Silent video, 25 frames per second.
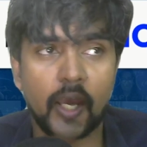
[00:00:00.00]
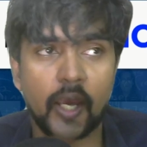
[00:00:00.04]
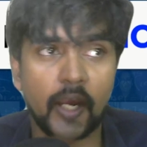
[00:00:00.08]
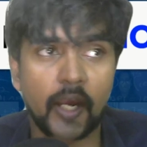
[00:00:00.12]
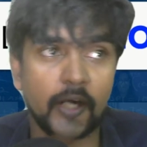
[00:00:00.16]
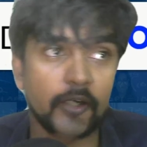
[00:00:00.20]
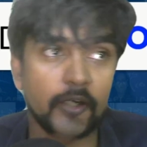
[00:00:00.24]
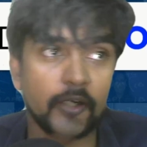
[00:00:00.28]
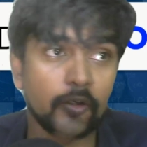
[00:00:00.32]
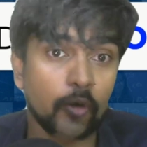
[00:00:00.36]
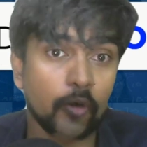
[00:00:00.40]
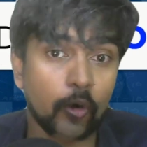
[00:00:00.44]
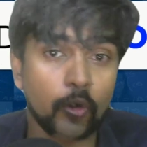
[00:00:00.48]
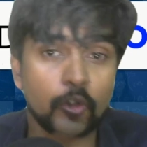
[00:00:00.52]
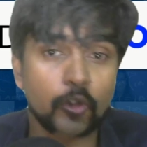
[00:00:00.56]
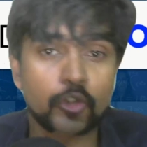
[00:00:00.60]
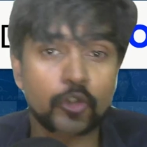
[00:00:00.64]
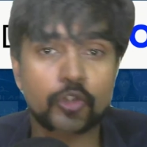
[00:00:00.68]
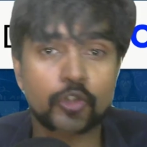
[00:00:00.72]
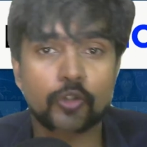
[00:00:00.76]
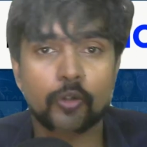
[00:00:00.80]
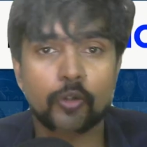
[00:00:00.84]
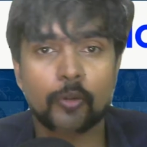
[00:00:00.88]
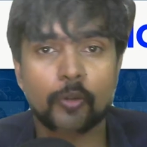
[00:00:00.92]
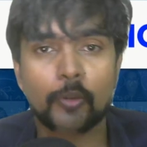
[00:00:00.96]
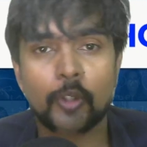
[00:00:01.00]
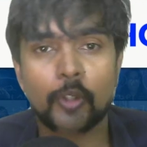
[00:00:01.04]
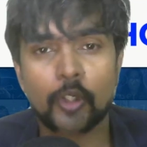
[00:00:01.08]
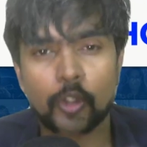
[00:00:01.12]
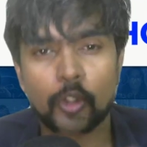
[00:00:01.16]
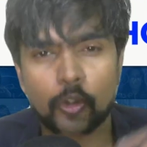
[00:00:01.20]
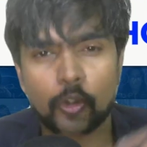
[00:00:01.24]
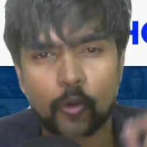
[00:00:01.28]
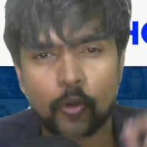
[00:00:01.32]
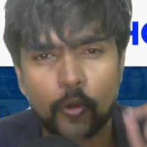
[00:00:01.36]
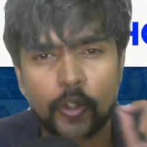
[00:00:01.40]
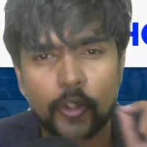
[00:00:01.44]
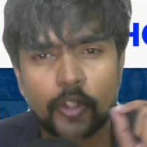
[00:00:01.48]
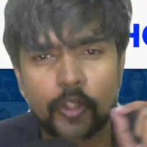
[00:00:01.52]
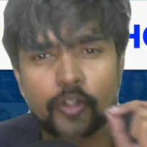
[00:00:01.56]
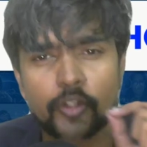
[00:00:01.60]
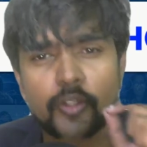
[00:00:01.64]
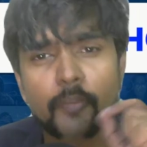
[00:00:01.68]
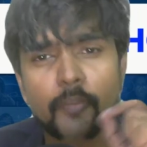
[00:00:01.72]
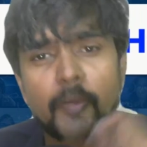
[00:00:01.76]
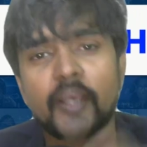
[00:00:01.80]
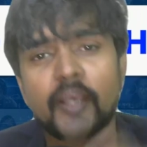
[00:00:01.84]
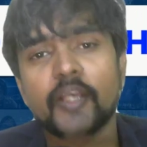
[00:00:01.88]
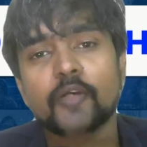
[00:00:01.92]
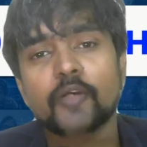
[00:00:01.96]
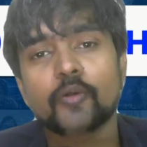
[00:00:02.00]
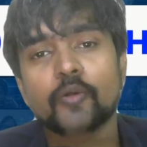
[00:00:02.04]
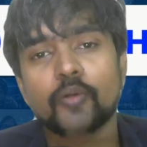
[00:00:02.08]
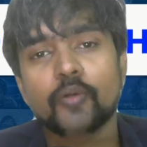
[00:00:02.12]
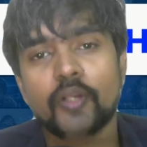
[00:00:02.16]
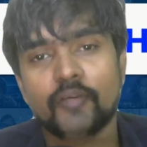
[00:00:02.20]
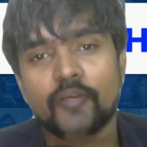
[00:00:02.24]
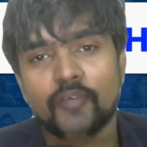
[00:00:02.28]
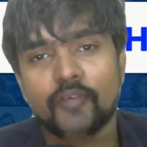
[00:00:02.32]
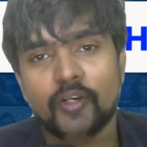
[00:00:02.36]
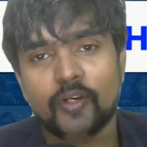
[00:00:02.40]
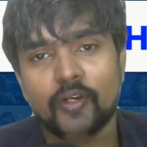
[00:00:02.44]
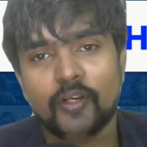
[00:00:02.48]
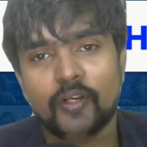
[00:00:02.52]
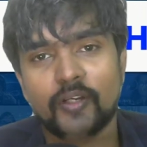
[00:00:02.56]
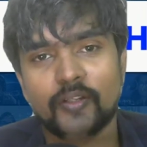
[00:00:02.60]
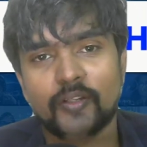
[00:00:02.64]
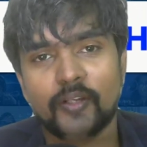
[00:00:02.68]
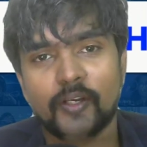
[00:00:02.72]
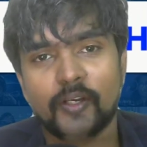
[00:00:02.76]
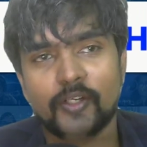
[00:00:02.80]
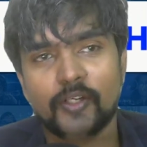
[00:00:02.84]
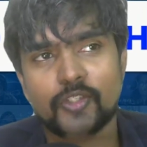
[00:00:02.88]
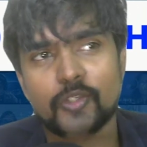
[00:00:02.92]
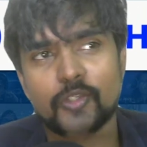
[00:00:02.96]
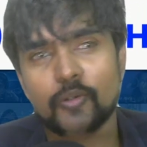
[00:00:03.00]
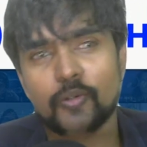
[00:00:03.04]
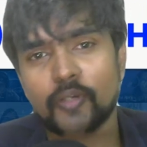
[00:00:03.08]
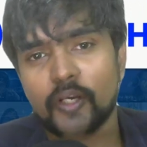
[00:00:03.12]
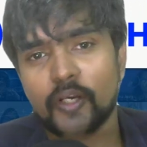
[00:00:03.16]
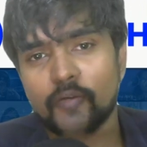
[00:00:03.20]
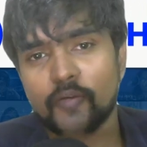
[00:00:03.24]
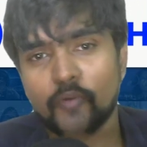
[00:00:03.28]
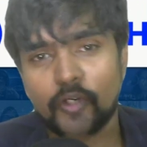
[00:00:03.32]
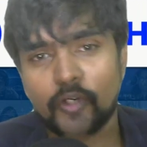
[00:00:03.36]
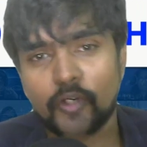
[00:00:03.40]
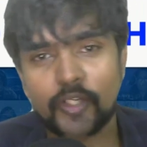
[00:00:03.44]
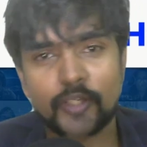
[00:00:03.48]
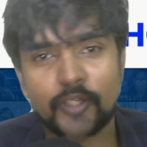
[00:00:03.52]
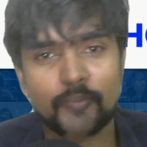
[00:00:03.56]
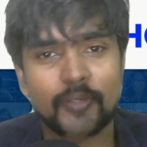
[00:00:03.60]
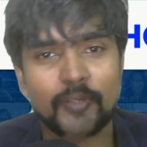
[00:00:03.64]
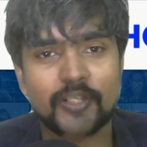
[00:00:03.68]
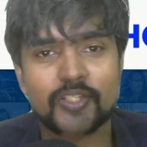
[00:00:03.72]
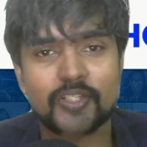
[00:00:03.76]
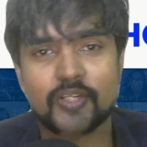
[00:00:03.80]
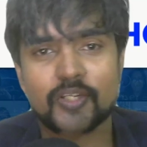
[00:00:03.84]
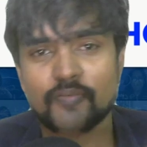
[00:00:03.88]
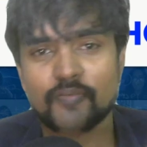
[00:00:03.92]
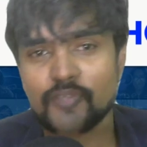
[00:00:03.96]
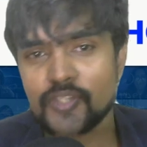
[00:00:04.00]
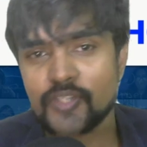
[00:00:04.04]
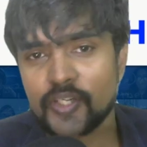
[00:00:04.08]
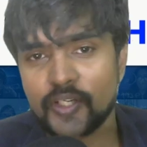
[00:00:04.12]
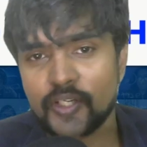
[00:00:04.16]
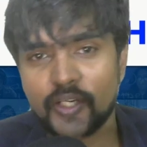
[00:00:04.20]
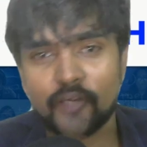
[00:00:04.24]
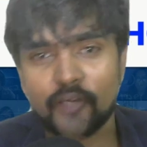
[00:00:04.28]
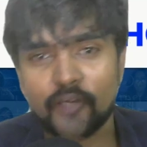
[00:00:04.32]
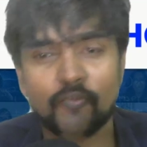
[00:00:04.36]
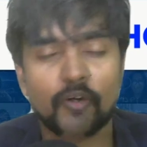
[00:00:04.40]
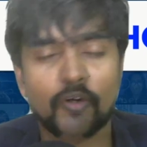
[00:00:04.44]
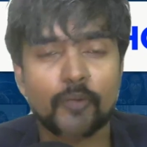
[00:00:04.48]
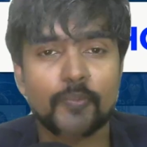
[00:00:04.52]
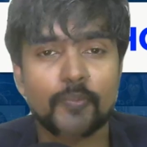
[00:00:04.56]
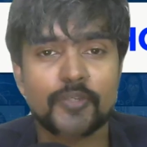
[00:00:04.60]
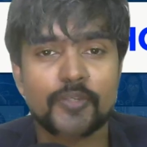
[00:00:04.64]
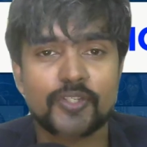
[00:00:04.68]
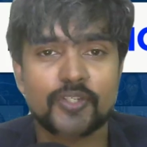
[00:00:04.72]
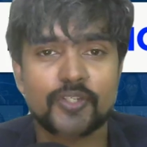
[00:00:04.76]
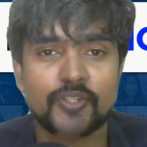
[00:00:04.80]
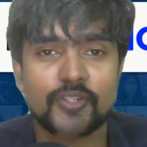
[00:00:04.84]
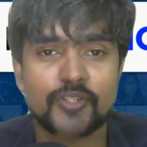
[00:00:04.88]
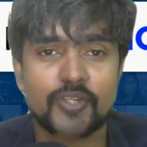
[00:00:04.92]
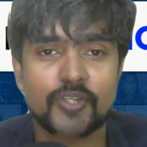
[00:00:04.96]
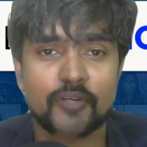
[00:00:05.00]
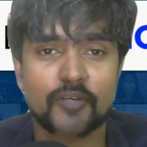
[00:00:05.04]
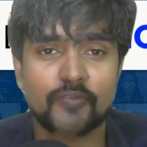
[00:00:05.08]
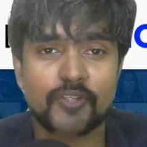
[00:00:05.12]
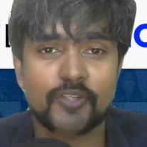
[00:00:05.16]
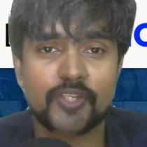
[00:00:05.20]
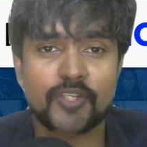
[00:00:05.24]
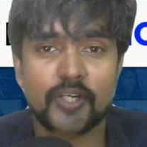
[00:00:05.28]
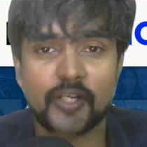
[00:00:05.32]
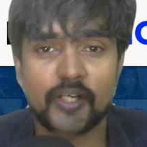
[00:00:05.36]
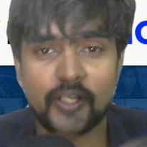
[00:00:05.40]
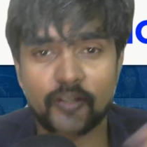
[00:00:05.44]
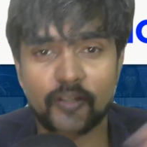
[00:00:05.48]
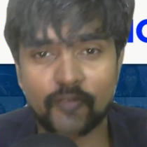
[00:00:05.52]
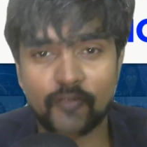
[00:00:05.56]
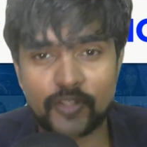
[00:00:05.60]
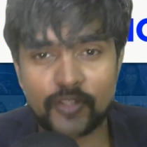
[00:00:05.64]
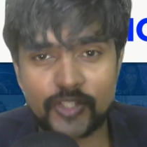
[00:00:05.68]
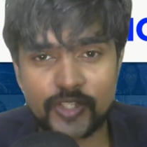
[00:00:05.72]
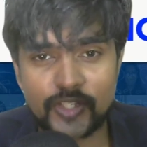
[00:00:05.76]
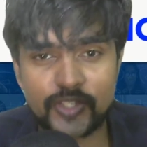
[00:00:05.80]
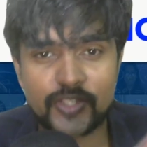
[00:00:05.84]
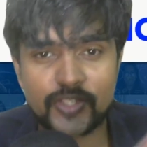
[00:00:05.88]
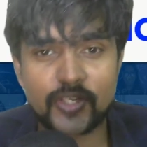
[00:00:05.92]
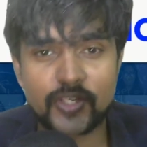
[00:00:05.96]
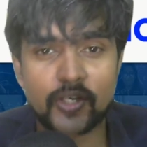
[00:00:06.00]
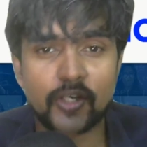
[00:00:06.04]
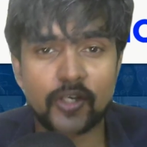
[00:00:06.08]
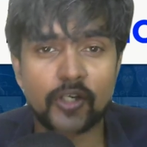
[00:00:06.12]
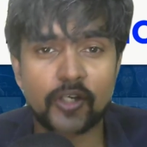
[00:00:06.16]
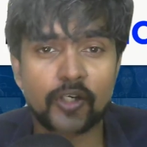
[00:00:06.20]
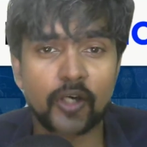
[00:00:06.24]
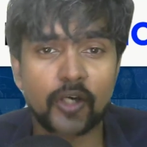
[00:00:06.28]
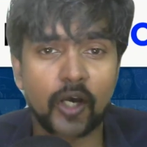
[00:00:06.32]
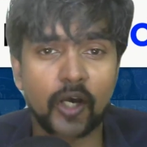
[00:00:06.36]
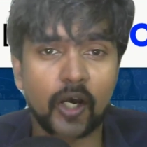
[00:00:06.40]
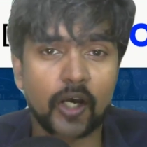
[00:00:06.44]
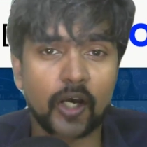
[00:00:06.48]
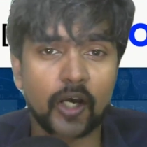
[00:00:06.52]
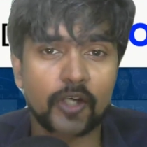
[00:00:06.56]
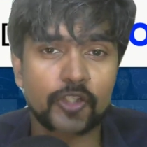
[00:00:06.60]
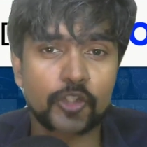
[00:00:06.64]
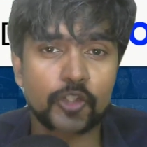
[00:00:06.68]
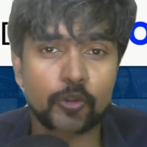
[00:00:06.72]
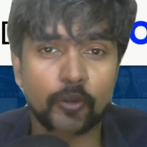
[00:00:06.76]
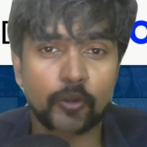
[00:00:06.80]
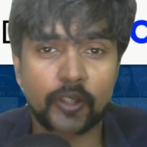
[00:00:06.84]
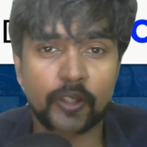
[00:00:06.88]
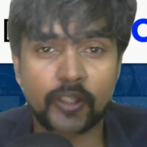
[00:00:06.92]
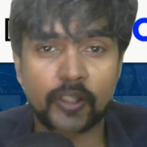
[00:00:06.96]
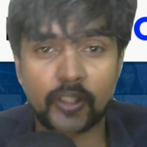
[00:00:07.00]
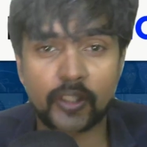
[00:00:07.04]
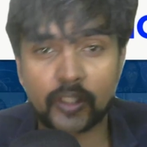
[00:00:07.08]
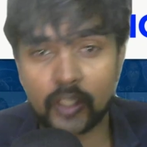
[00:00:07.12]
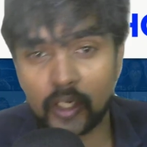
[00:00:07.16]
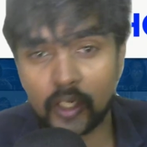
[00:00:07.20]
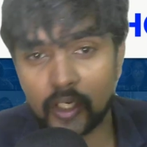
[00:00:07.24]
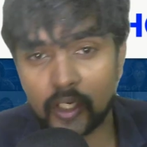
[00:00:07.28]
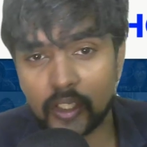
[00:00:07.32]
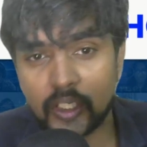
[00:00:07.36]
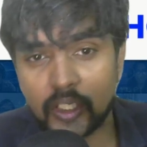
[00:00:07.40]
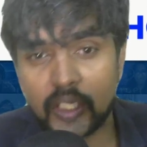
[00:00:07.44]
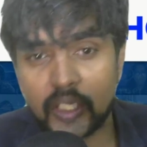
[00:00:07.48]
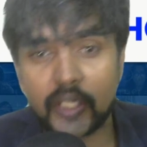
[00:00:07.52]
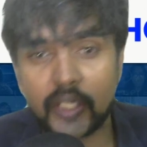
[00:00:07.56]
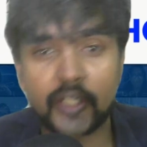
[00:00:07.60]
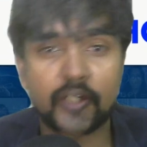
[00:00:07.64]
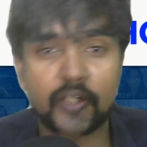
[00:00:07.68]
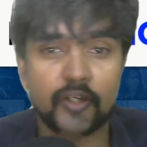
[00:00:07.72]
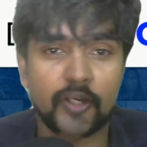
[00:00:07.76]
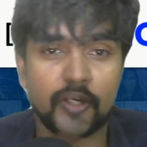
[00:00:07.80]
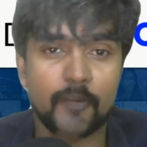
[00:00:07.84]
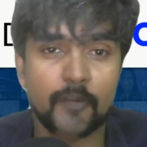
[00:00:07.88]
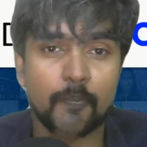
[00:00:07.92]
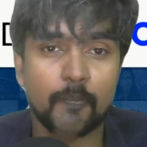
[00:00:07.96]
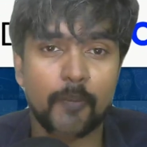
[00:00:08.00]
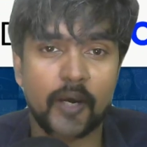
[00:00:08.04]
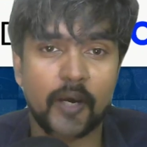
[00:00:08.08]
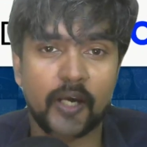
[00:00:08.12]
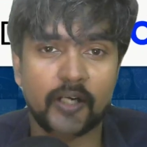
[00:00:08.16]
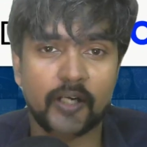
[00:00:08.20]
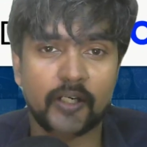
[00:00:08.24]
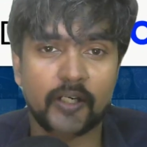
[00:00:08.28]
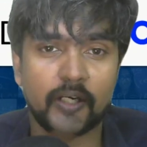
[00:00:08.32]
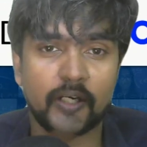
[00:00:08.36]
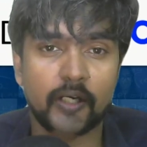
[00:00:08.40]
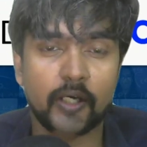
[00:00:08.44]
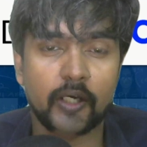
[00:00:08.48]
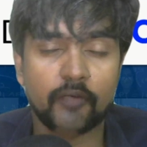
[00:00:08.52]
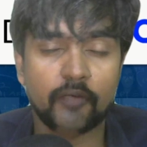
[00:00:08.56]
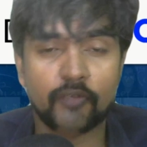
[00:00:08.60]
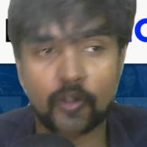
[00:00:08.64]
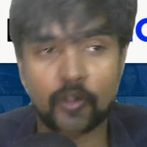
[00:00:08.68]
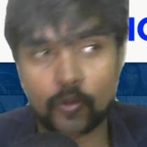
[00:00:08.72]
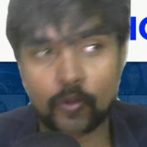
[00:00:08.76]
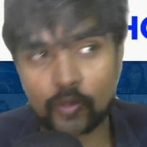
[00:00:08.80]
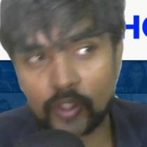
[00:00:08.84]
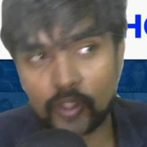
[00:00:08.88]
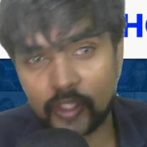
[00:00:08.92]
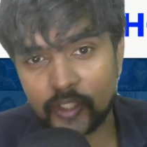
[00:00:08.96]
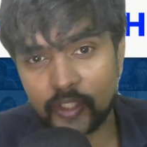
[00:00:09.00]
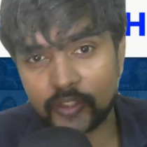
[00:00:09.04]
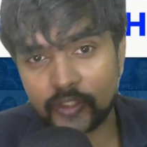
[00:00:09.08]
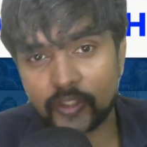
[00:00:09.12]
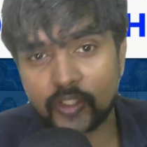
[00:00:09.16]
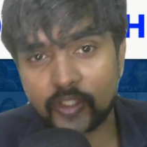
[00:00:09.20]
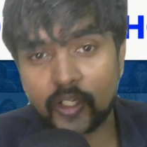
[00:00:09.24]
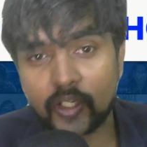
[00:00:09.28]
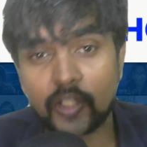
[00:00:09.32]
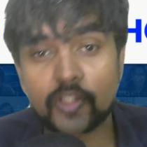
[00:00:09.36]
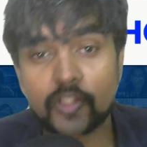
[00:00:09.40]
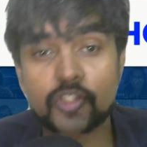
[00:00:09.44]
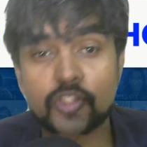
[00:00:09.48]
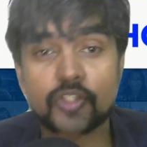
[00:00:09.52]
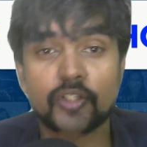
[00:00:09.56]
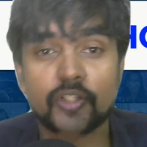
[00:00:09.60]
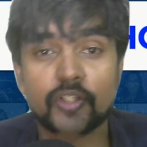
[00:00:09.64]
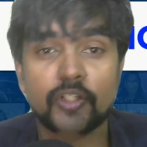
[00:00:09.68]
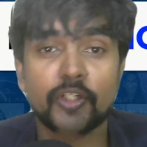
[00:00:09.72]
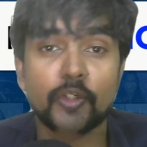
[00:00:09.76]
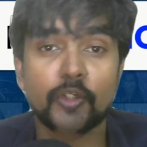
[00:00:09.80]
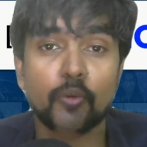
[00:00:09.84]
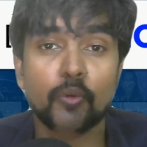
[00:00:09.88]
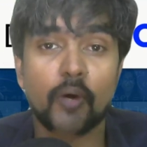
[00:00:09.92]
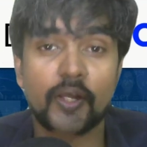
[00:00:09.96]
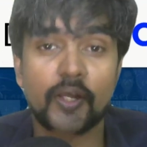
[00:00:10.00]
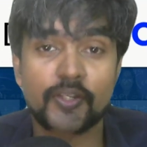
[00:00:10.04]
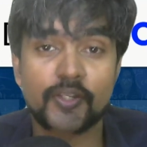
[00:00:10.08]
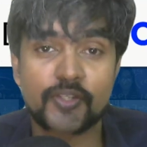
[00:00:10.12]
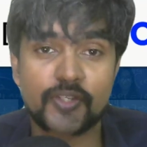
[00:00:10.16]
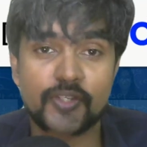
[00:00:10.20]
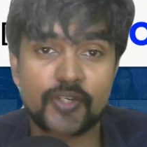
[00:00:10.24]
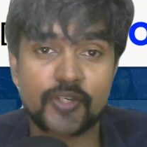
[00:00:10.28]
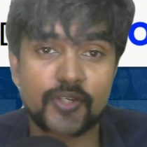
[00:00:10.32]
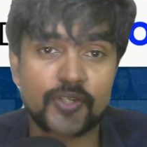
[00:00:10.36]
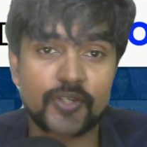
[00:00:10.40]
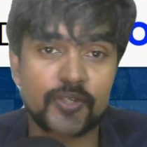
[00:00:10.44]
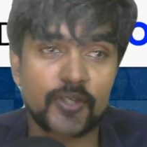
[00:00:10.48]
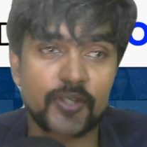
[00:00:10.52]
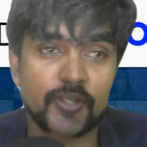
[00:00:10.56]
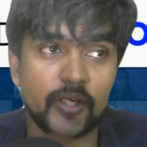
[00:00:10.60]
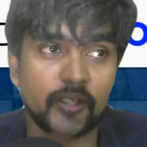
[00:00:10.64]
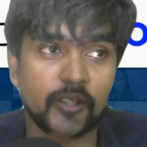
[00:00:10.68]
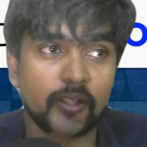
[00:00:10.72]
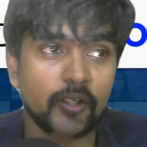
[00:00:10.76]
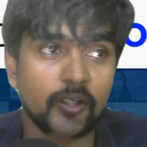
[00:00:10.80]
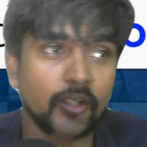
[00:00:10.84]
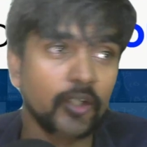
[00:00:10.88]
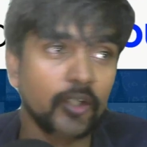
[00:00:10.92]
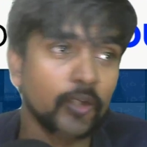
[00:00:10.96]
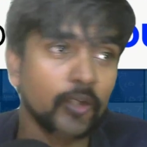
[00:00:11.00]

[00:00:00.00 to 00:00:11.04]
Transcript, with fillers: and also go into the micro level that is look at what emails are we sending what messages are we sending which is uh, showing uh, greater impact and are we looking at the cultural nuances that